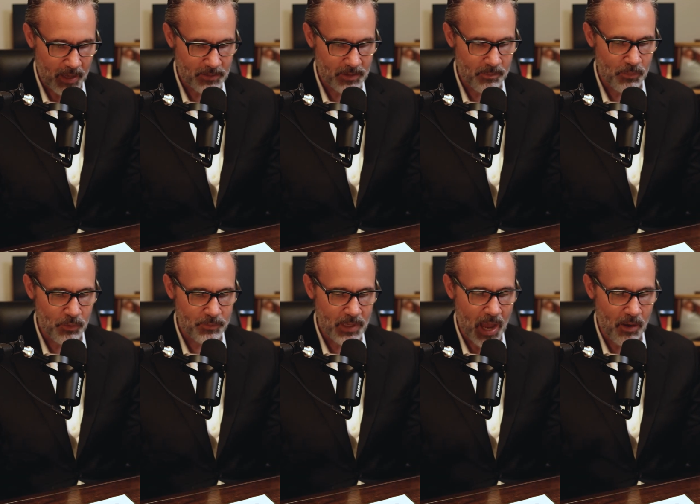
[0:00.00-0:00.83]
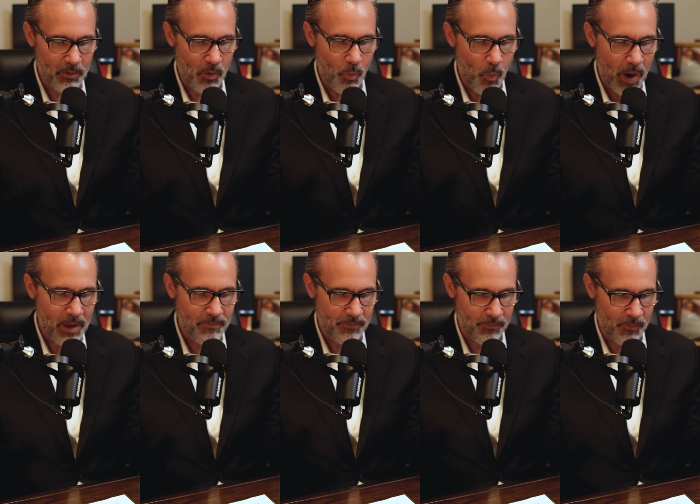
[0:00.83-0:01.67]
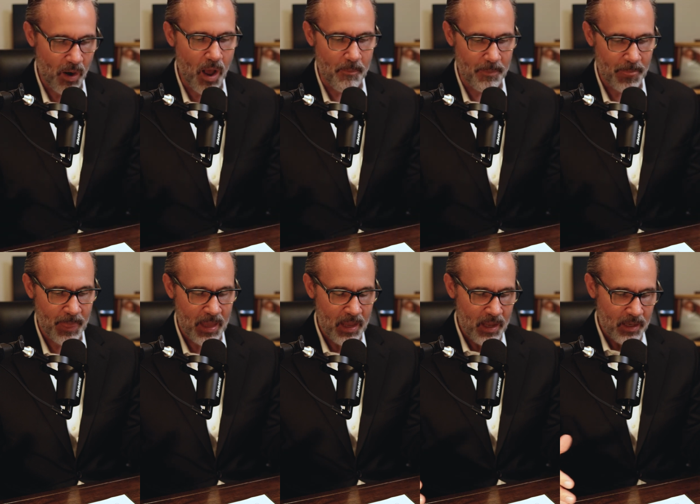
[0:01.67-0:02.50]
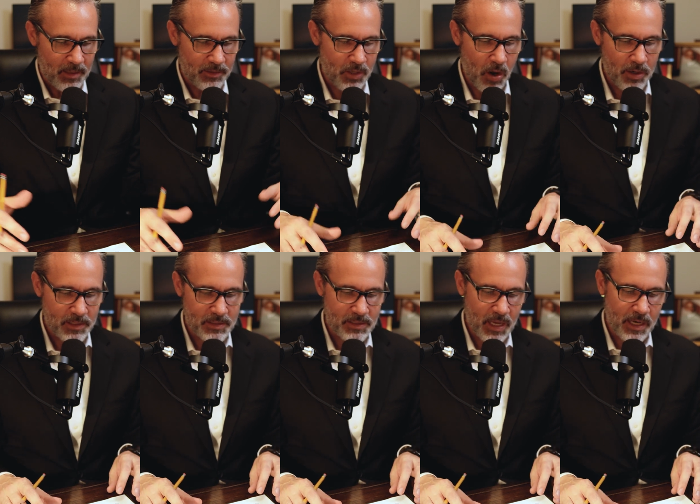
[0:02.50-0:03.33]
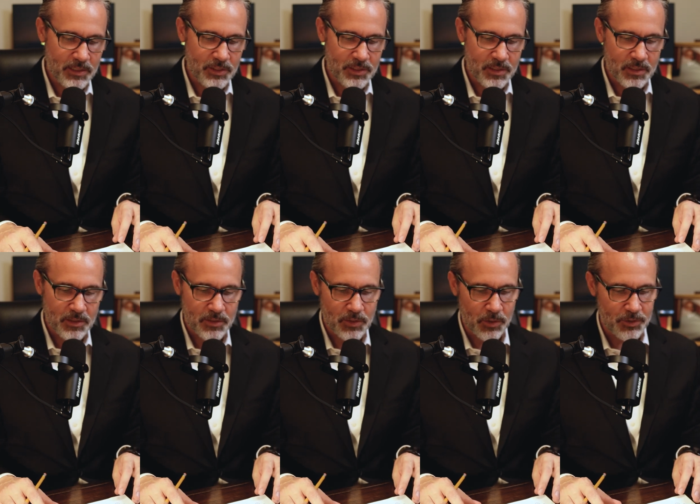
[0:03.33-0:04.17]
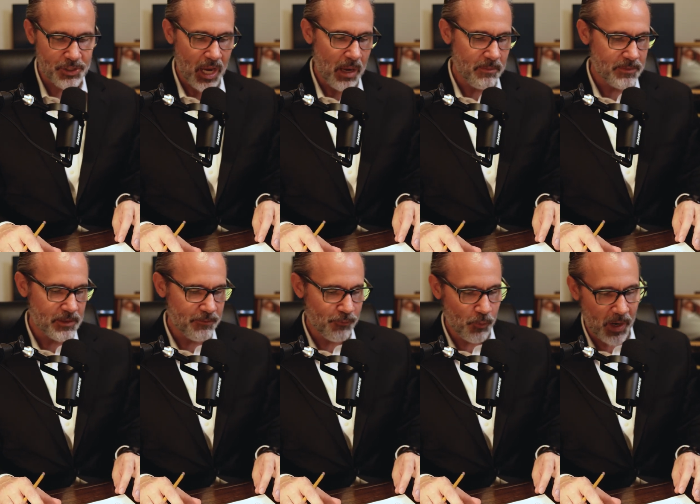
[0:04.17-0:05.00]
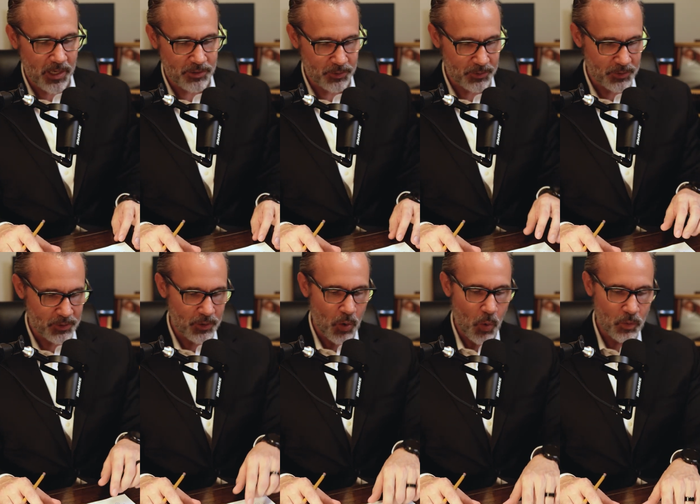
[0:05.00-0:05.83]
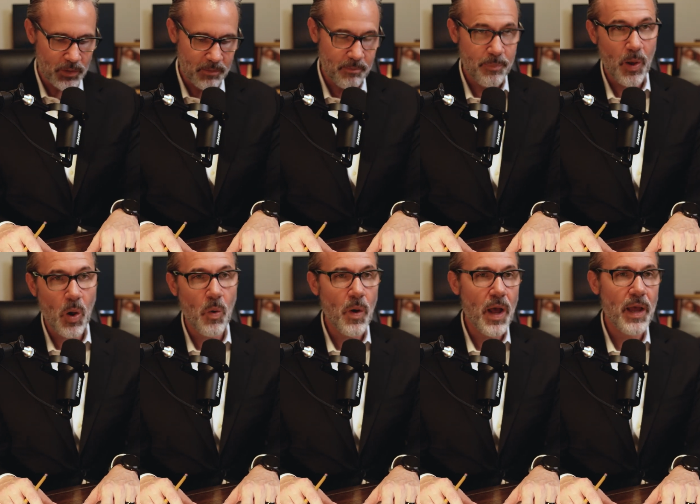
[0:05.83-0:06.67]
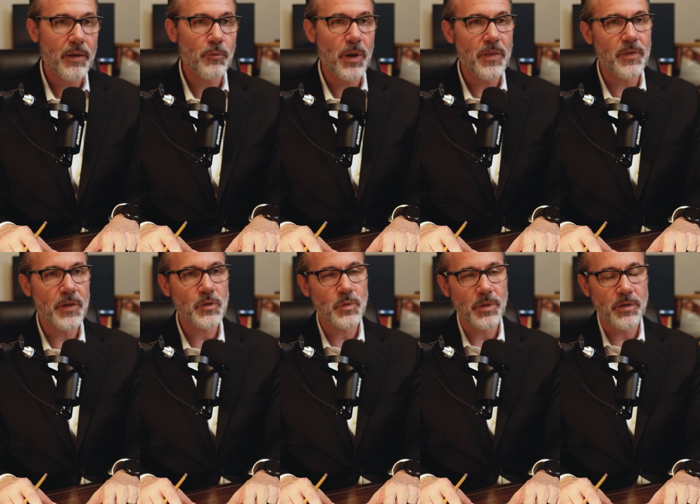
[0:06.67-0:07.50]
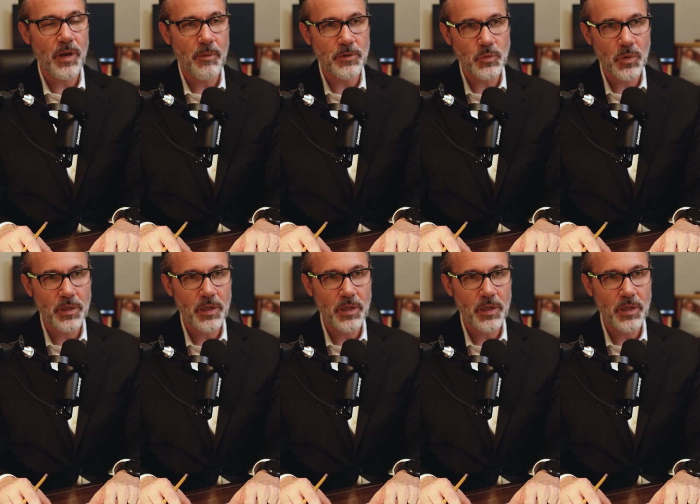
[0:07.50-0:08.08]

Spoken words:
as it moves out away from. Now, Dawkins cites Sir James Frazer's Golden Bow. I read this when I was